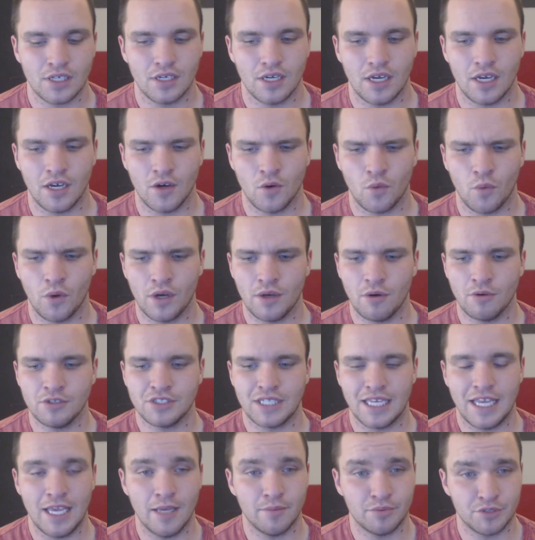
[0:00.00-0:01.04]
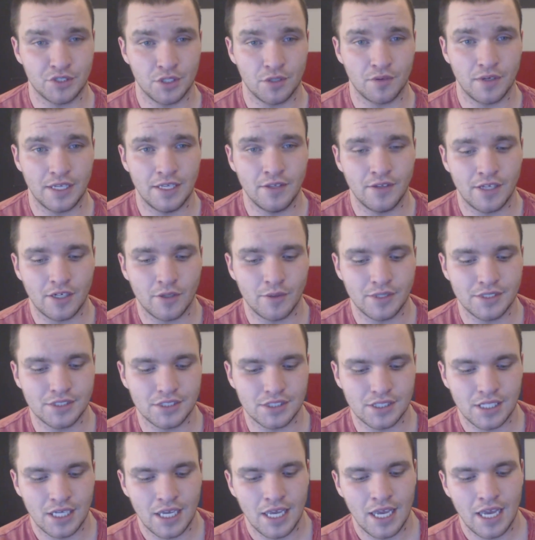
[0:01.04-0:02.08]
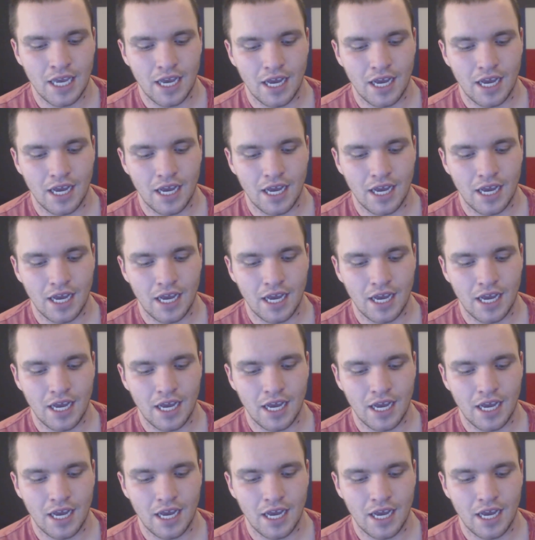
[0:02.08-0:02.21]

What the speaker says: what was it, hipster e-liquids.